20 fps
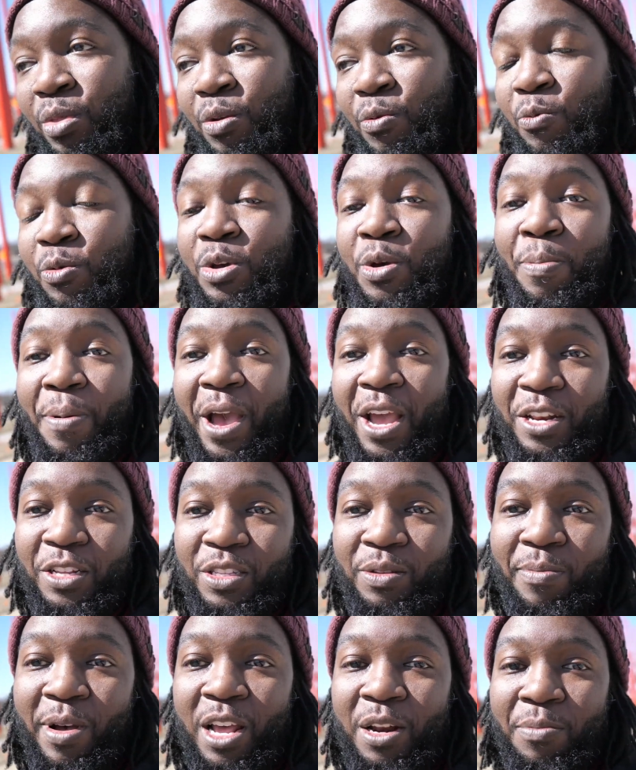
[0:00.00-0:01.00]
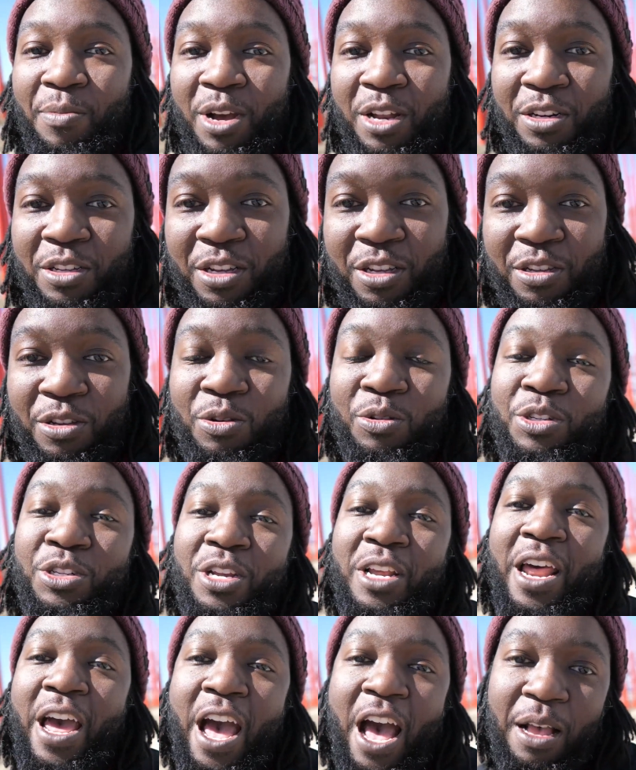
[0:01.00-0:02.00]
when you pay this amount of money, you
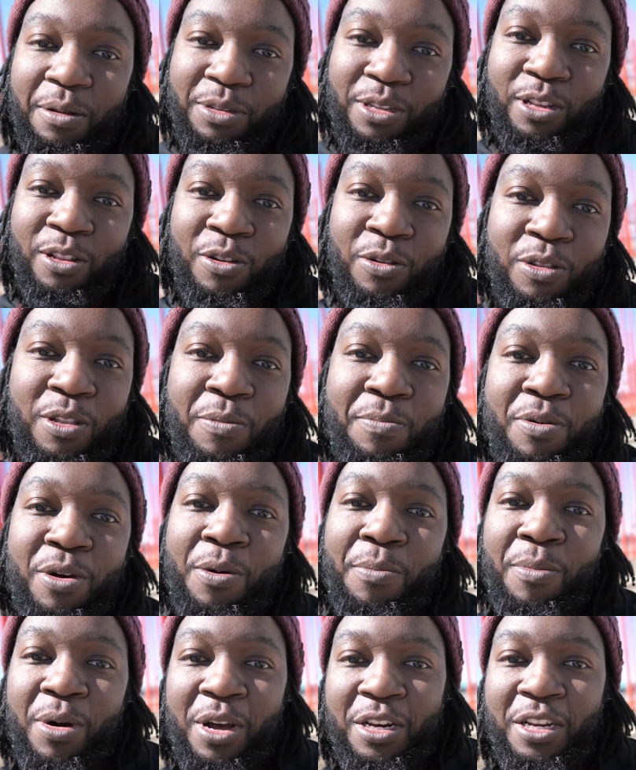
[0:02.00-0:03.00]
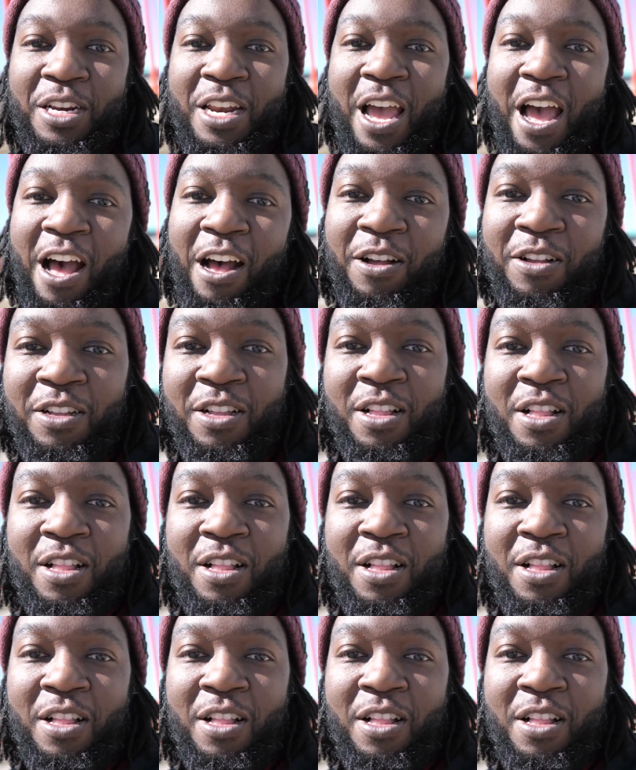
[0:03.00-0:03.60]
should absolutely put money down.